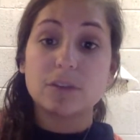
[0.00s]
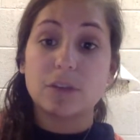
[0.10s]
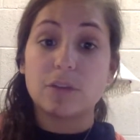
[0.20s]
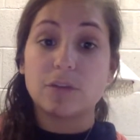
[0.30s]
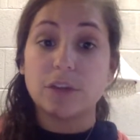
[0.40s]
So
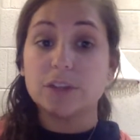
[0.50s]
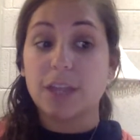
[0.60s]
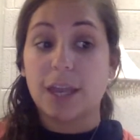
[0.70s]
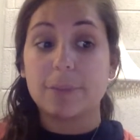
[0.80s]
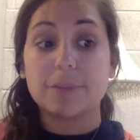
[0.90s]
the first
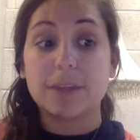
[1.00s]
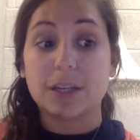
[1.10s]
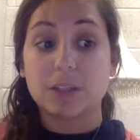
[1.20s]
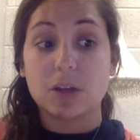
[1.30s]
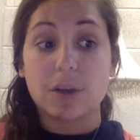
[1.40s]
game that
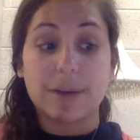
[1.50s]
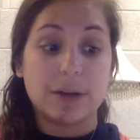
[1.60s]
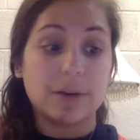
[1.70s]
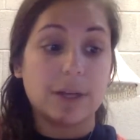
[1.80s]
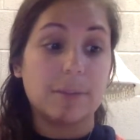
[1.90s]
I talk
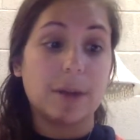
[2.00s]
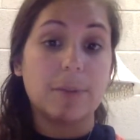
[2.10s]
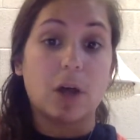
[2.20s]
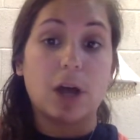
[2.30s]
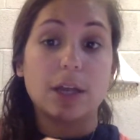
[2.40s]
about in my
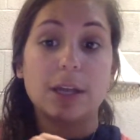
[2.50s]
blog